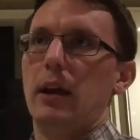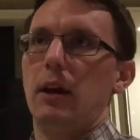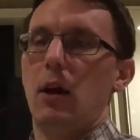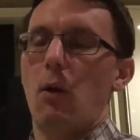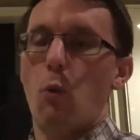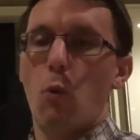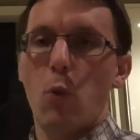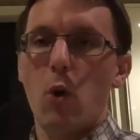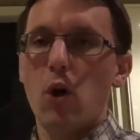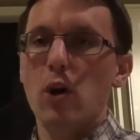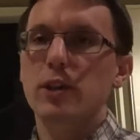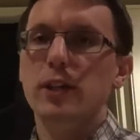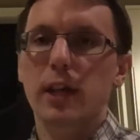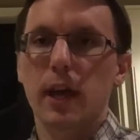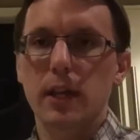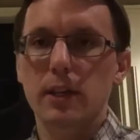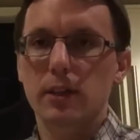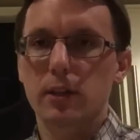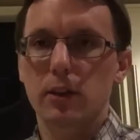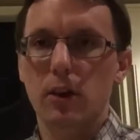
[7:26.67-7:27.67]
Worst
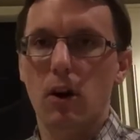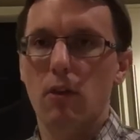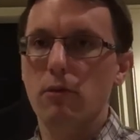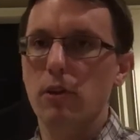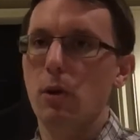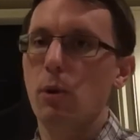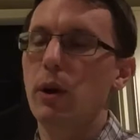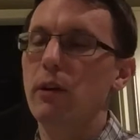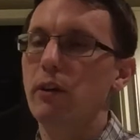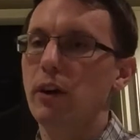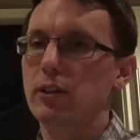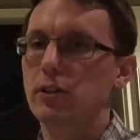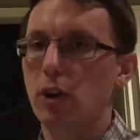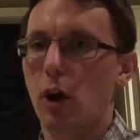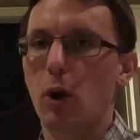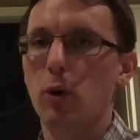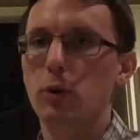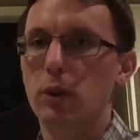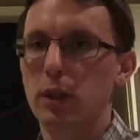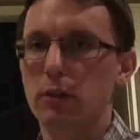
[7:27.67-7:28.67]
case scenario, if I
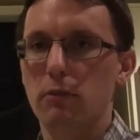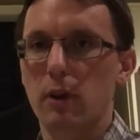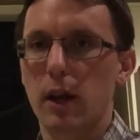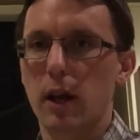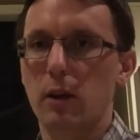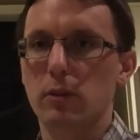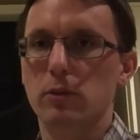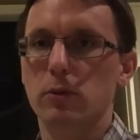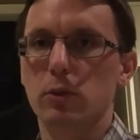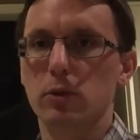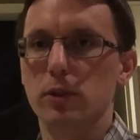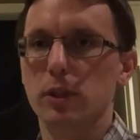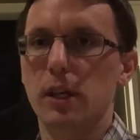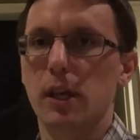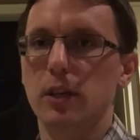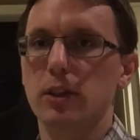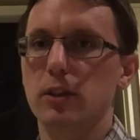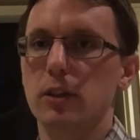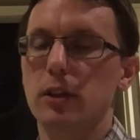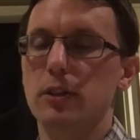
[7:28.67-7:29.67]
totally run out towards the
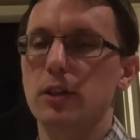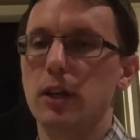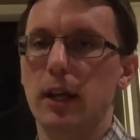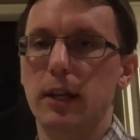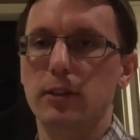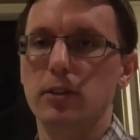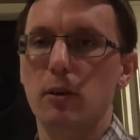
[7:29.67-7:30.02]
end of the challenge,